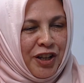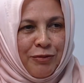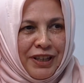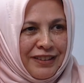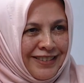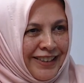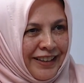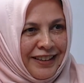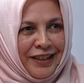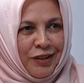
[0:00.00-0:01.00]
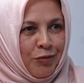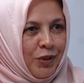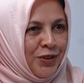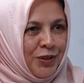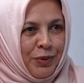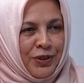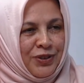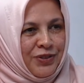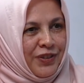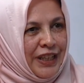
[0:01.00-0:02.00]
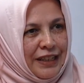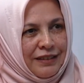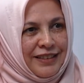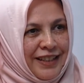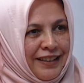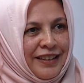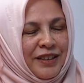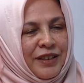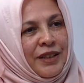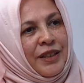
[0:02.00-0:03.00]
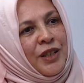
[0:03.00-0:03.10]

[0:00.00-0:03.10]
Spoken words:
How do we get the tech in? What's the process for getting the tech in?